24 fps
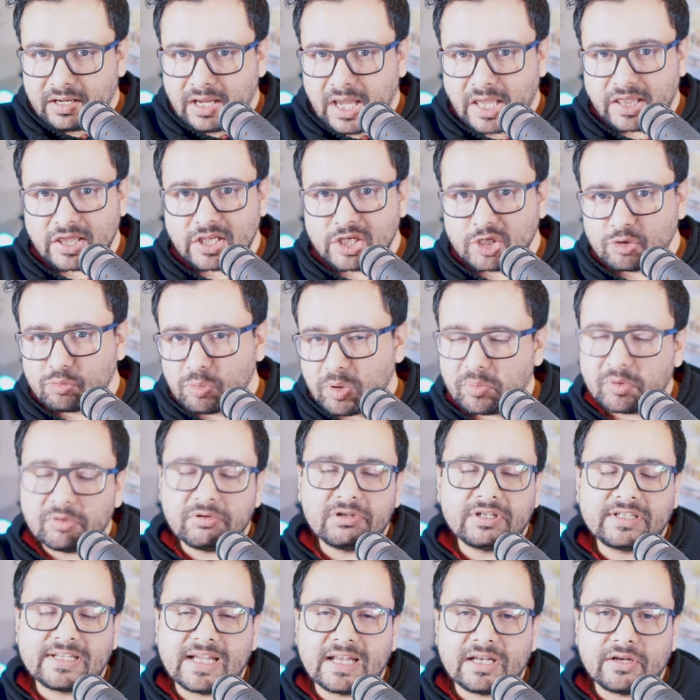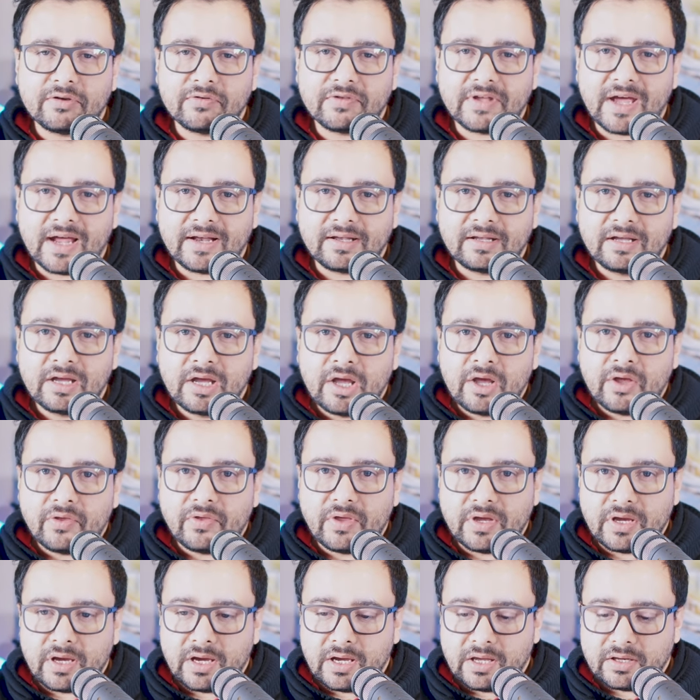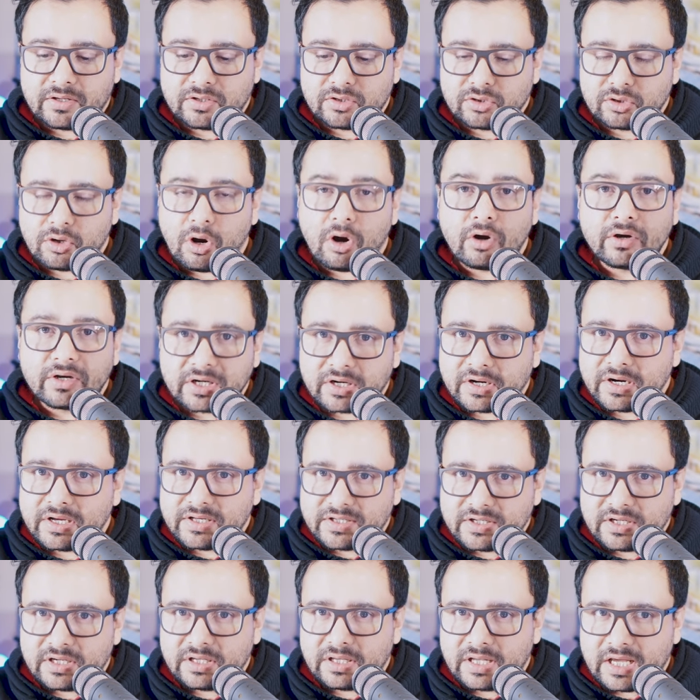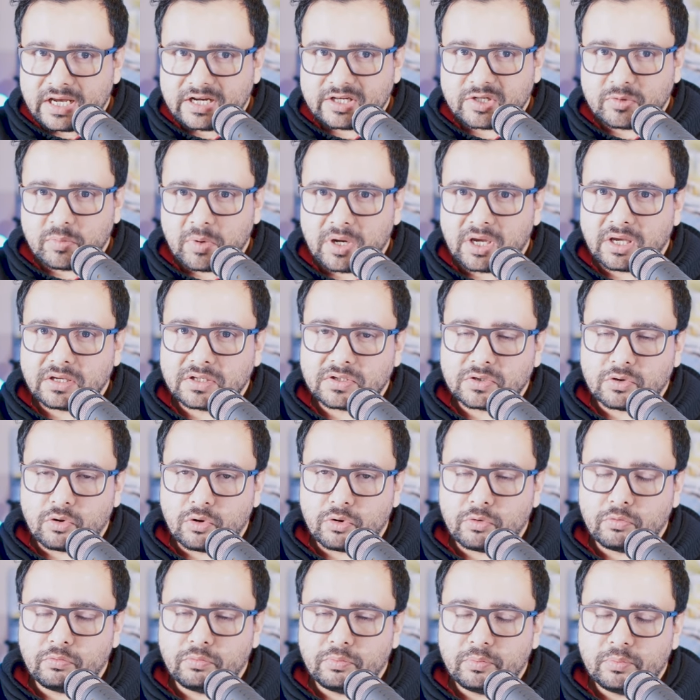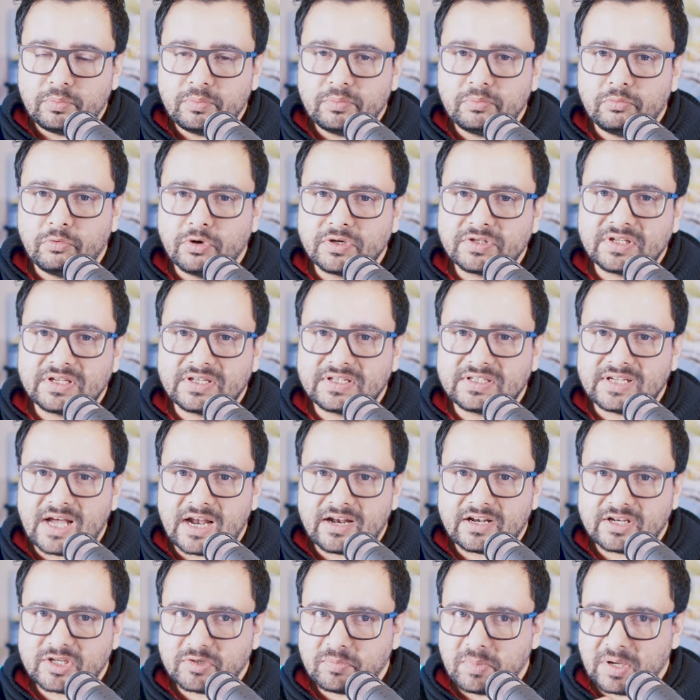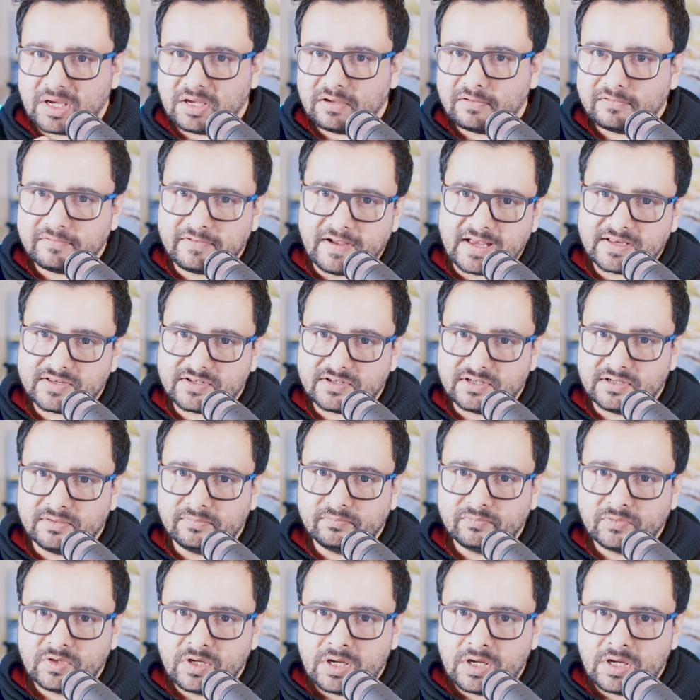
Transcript: And these people will tell you that they saw increase in their speaking score once they started speaking faster.